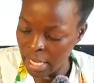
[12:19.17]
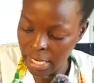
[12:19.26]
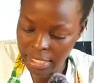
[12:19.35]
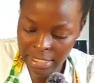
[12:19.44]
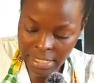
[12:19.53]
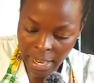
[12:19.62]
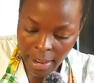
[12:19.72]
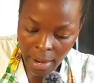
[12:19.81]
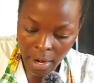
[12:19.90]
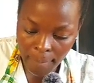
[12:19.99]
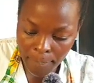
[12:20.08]
And
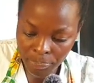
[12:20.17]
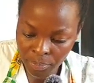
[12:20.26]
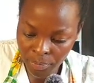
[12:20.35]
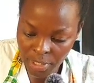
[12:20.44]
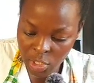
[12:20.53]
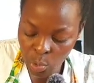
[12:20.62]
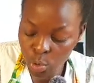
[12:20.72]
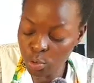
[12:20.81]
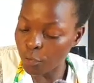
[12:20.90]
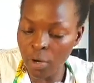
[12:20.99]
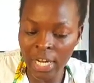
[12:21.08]
it's good
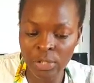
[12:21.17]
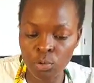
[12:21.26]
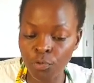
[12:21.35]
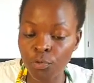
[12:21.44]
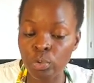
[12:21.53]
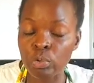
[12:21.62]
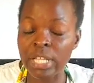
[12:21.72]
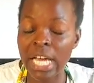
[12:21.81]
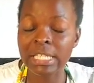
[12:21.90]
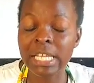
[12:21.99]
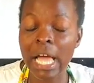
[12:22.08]
to focus on food
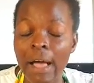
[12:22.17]
that